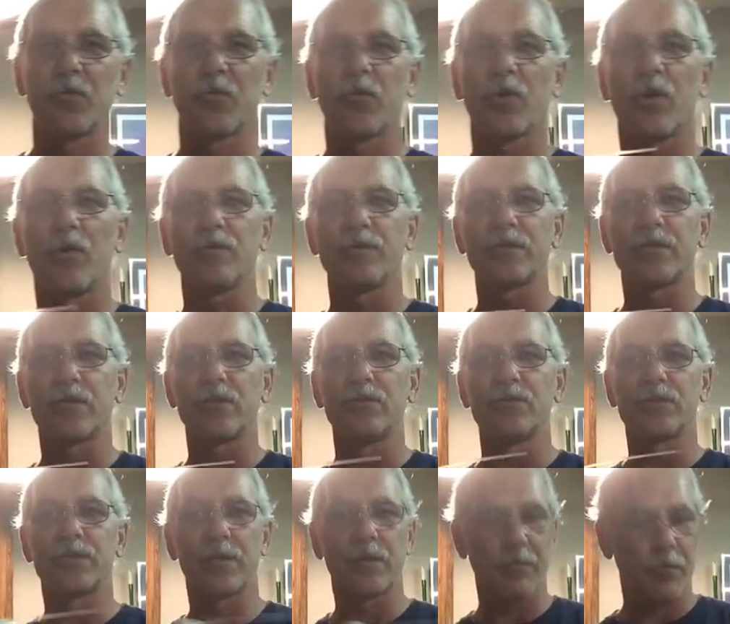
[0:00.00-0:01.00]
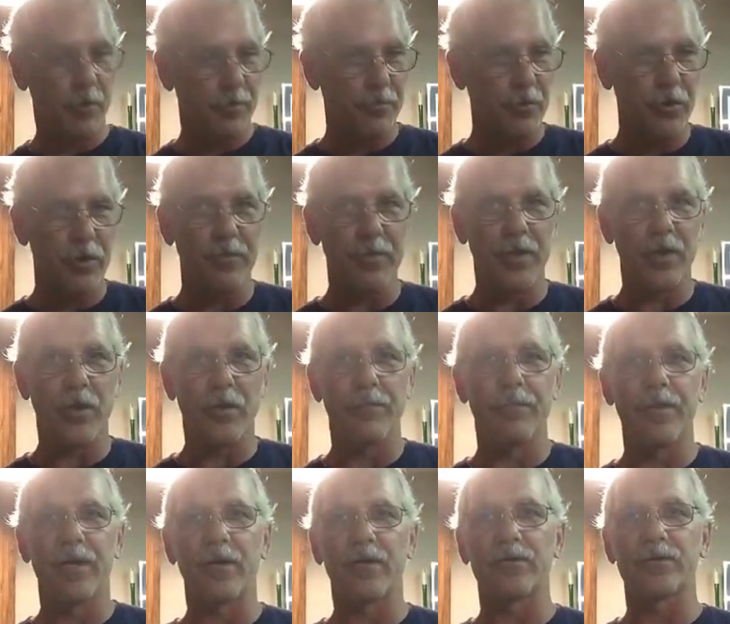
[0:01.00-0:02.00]
we're always losing them. We put them in our
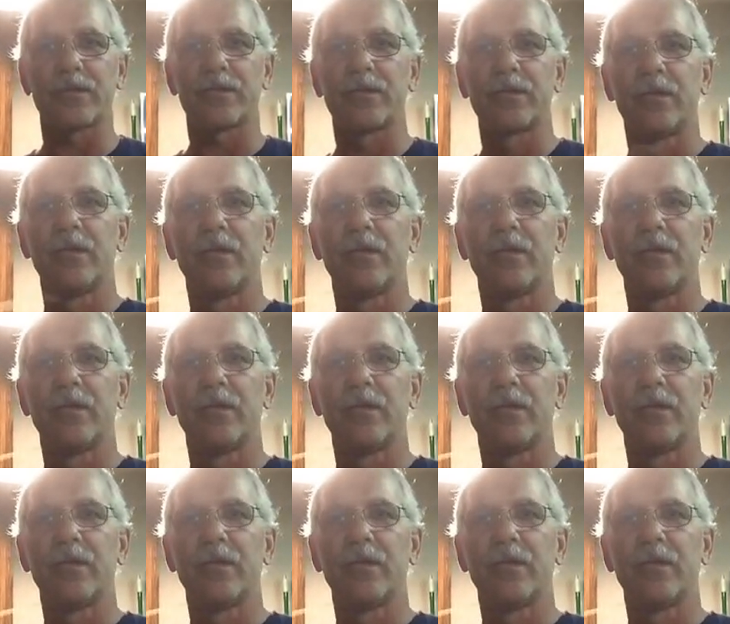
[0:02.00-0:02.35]
belt,